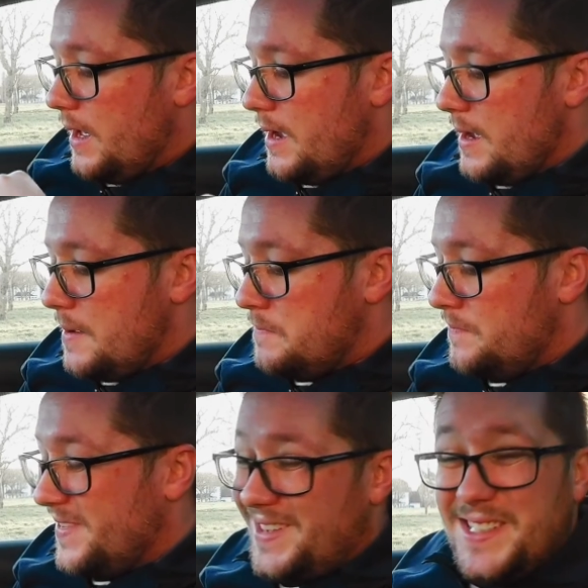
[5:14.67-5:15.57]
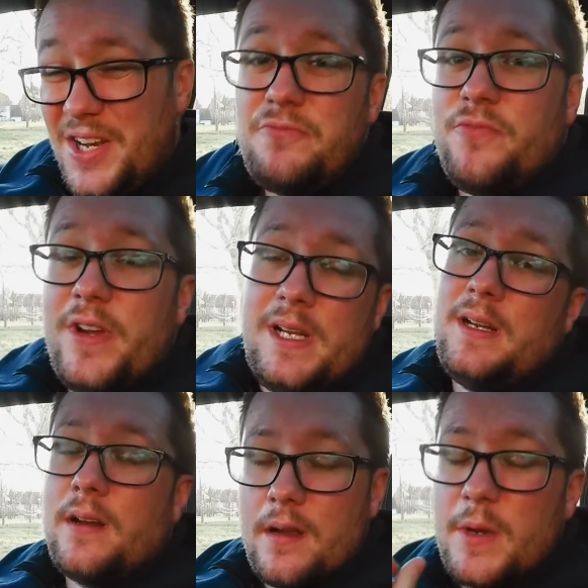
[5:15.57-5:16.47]
I don't really
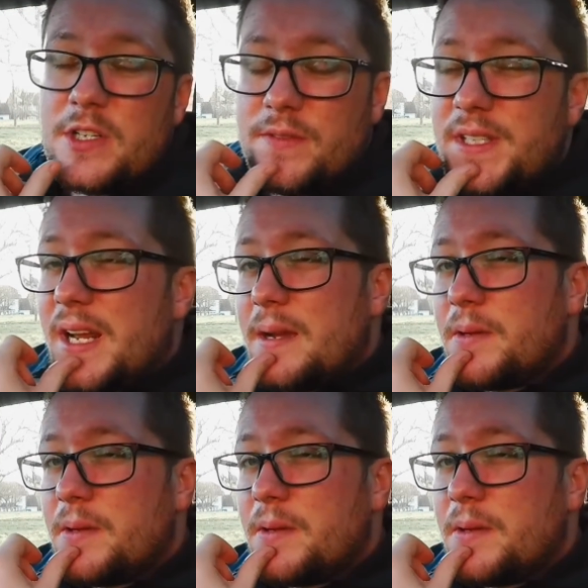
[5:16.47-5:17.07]
know how much of today